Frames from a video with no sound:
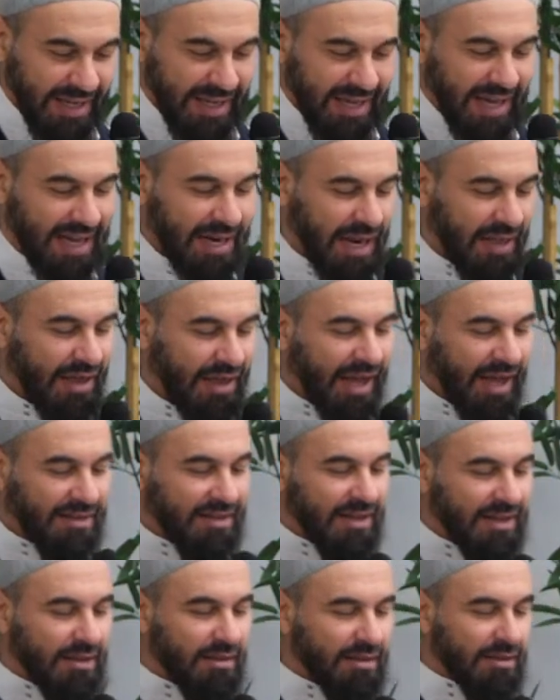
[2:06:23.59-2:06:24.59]
Another
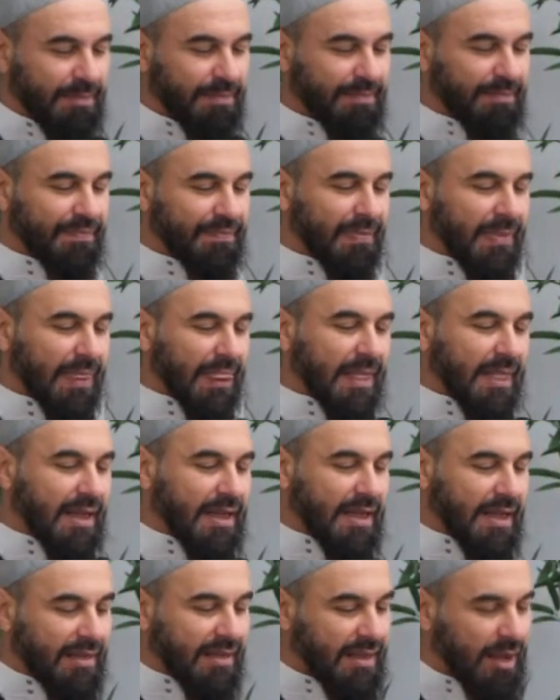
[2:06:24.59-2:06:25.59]
hadith
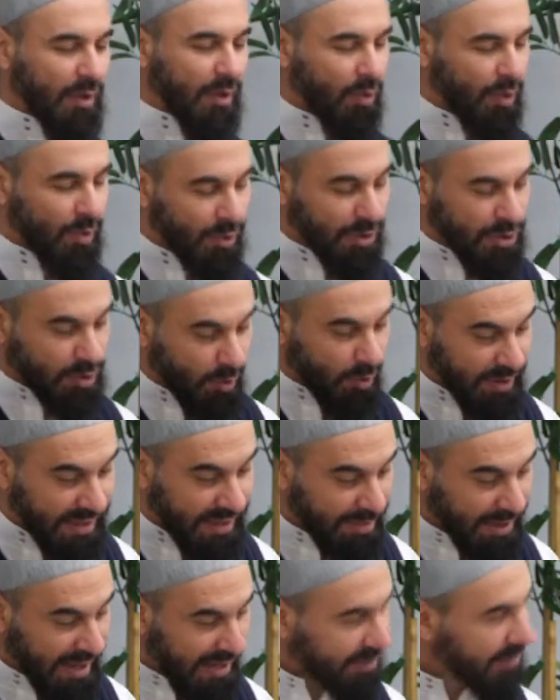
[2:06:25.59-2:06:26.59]
that we were talking
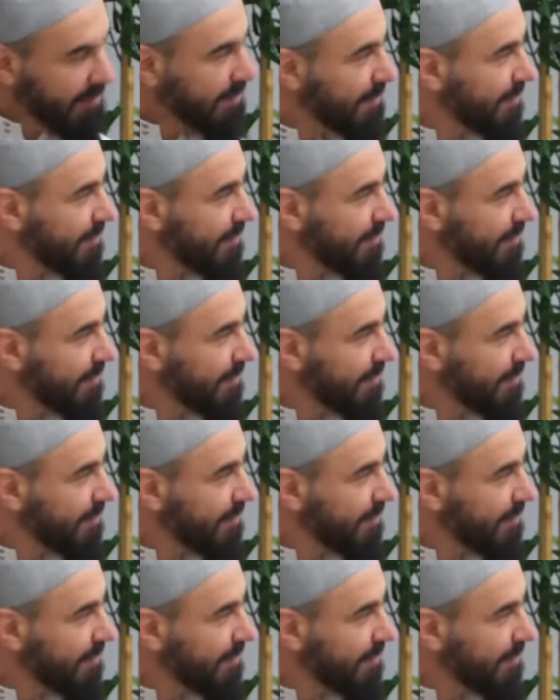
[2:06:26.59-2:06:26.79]
about,